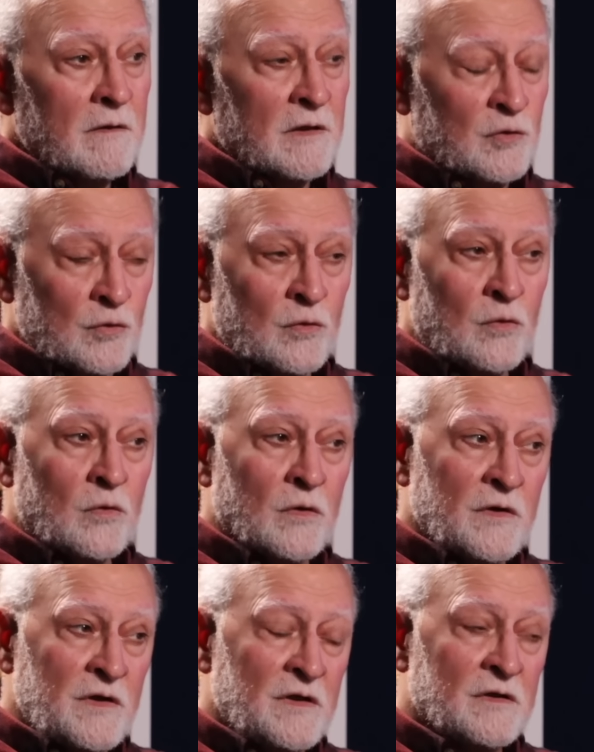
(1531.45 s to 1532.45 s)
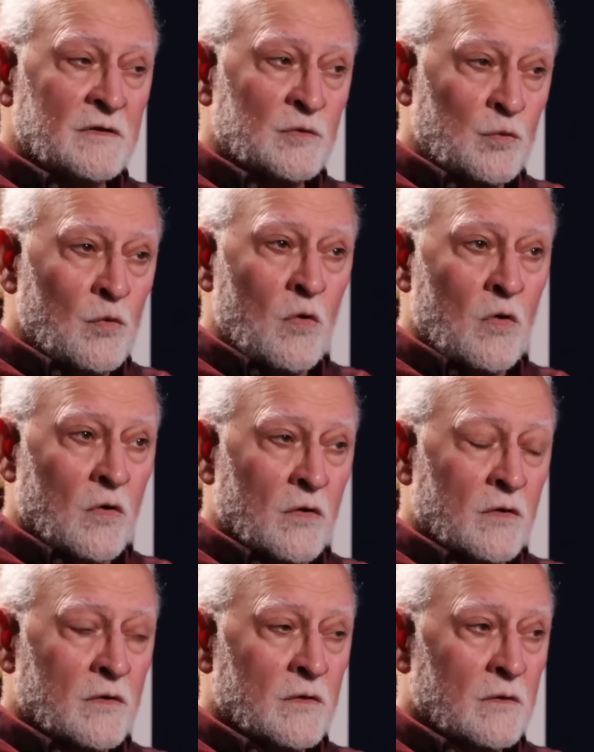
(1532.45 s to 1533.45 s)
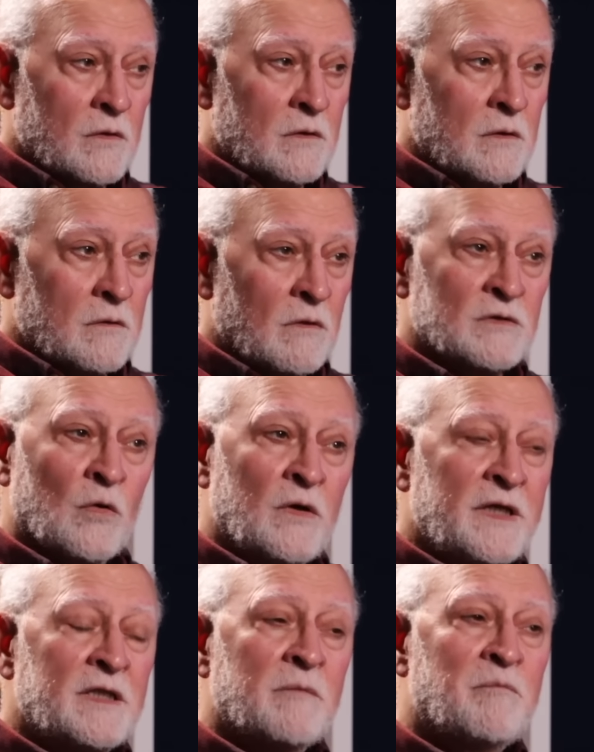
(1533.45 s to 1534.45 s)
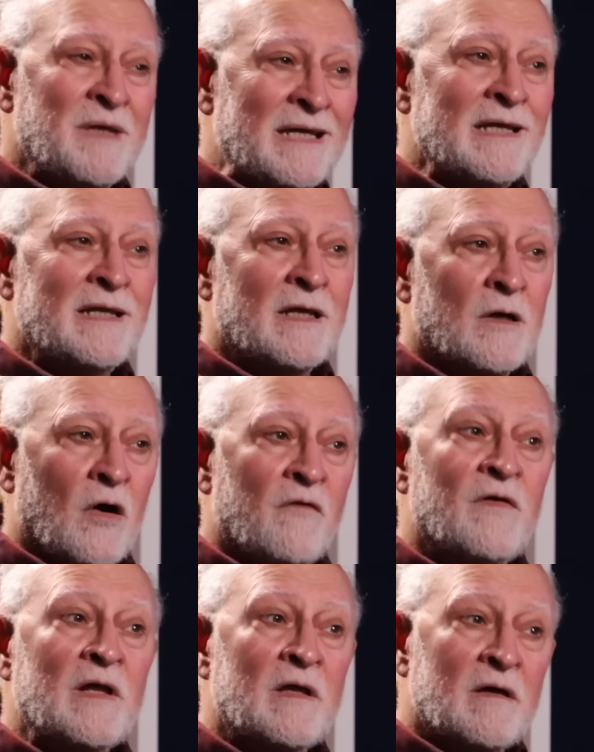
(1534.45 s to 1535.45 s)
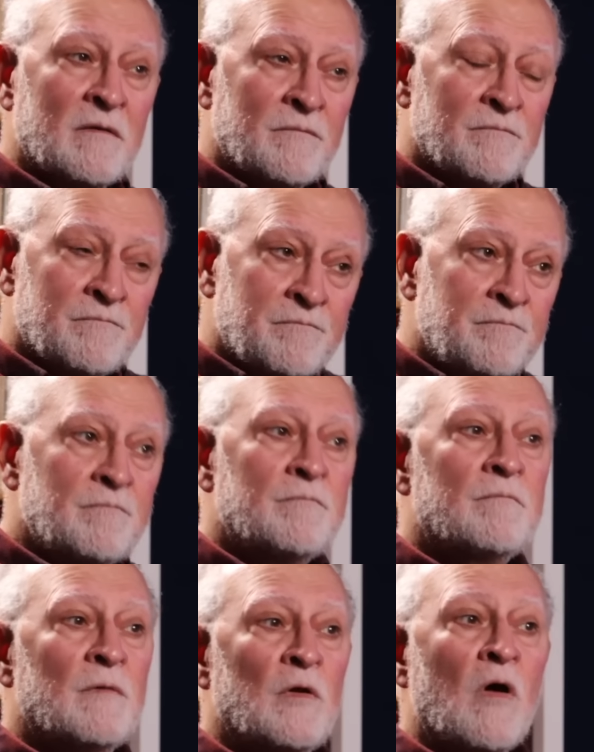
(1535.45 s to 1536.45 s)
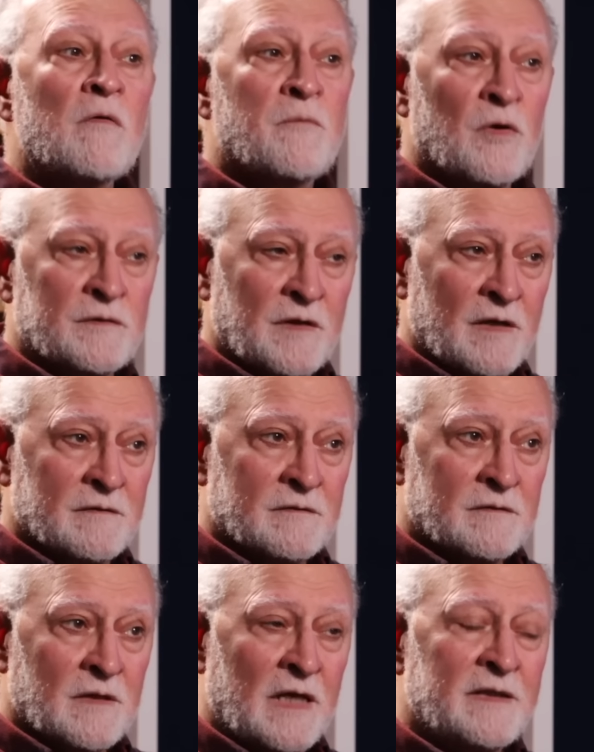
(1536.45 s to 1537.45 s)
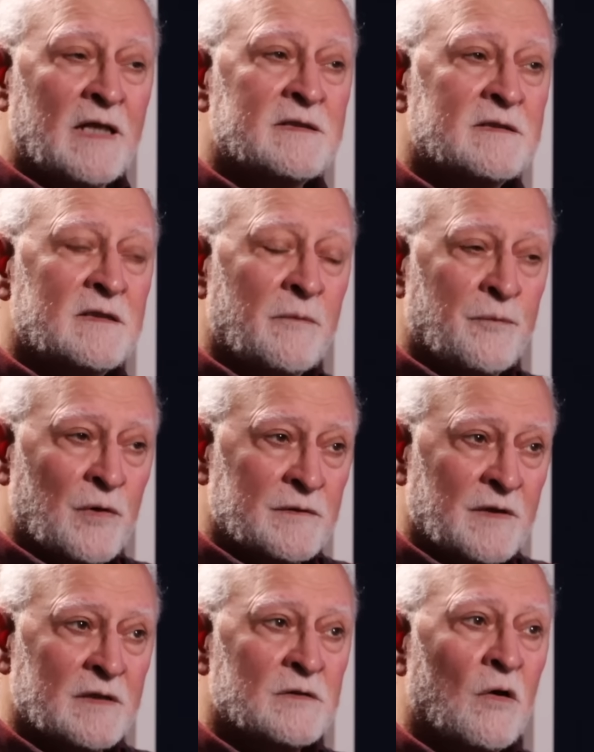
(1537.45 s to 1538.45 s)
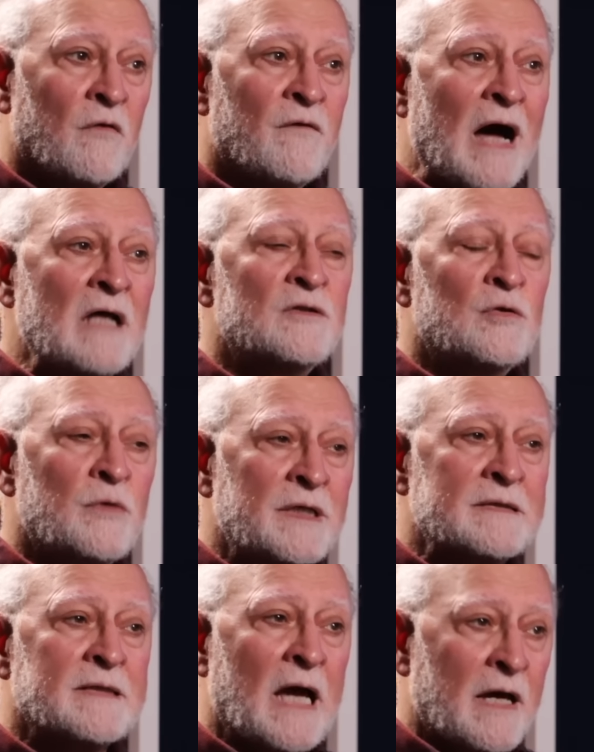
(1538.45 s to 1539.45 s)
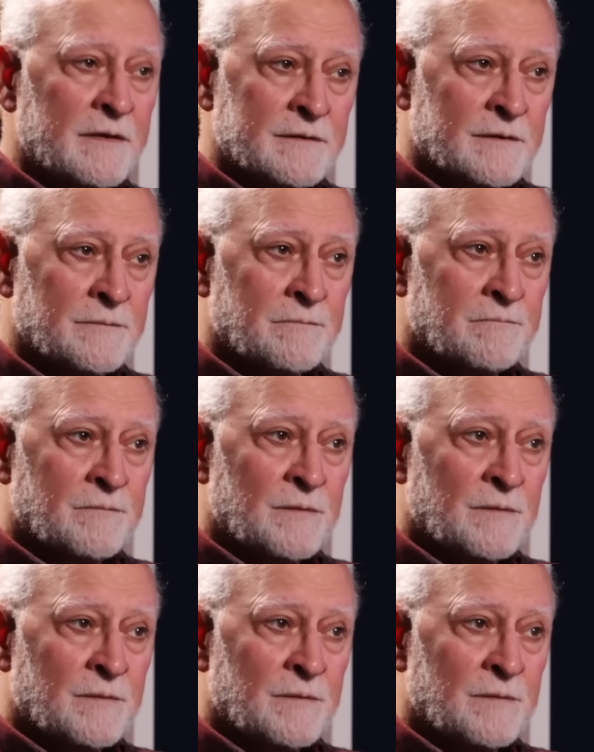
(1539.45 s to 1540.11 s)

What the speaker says: The 2 years war was only the beginning of a long process, and that's the process of undoing Zionism.